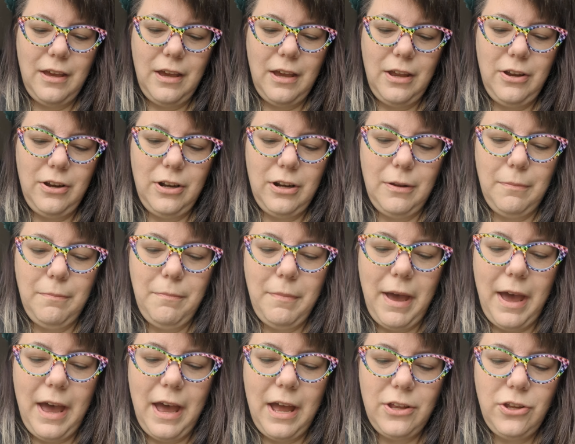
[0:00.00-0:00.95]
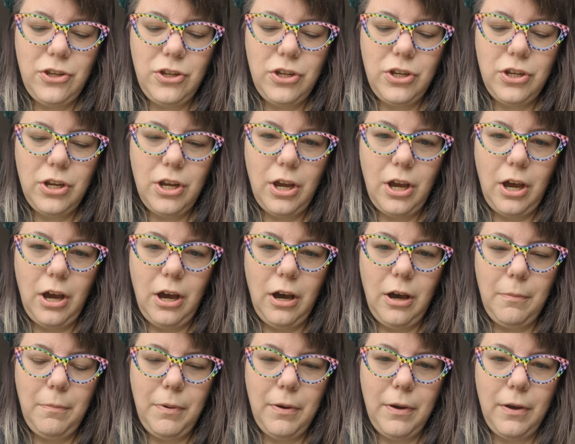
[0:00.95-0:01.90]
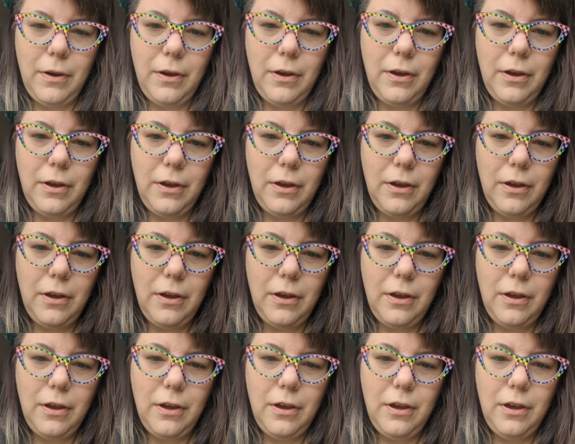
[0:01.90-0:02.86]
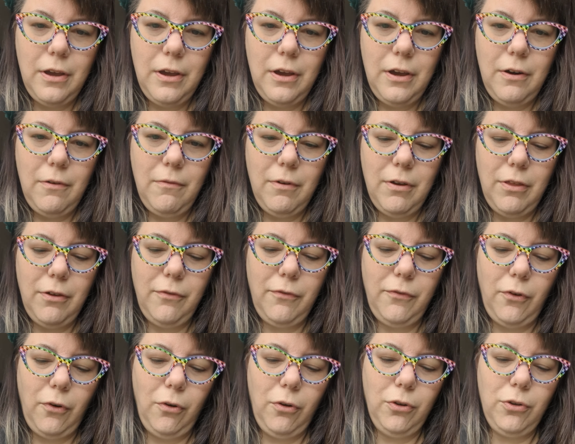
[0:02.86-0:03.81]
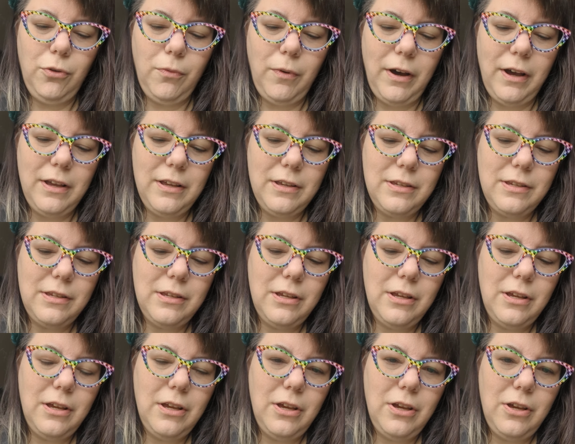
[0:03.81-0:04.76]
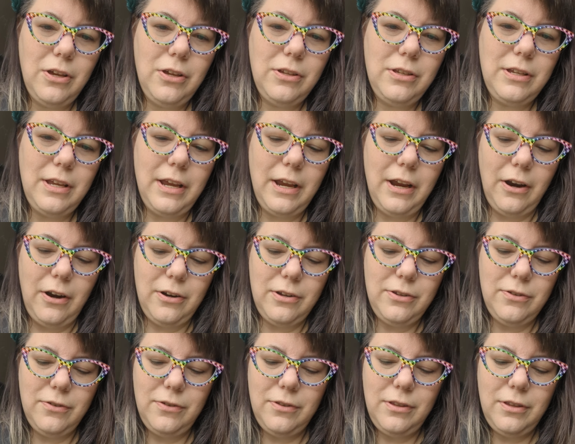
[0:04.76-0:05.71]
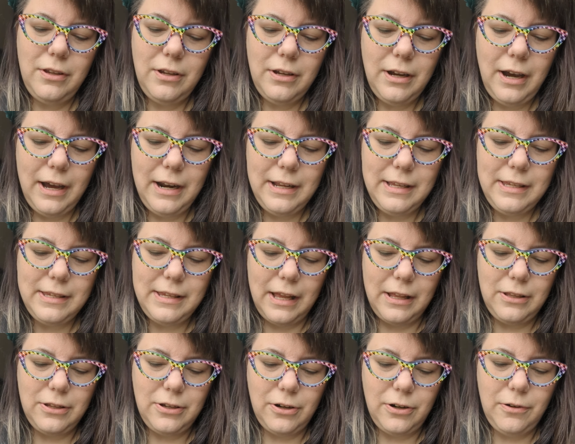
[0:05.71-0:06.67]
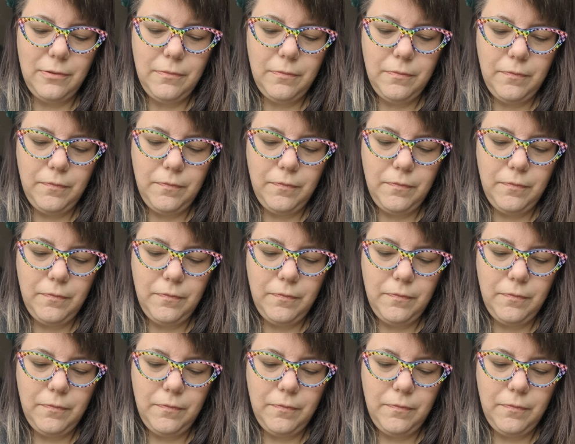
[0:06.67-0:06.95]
and you're going to match up where the fold was to here. So kind of center.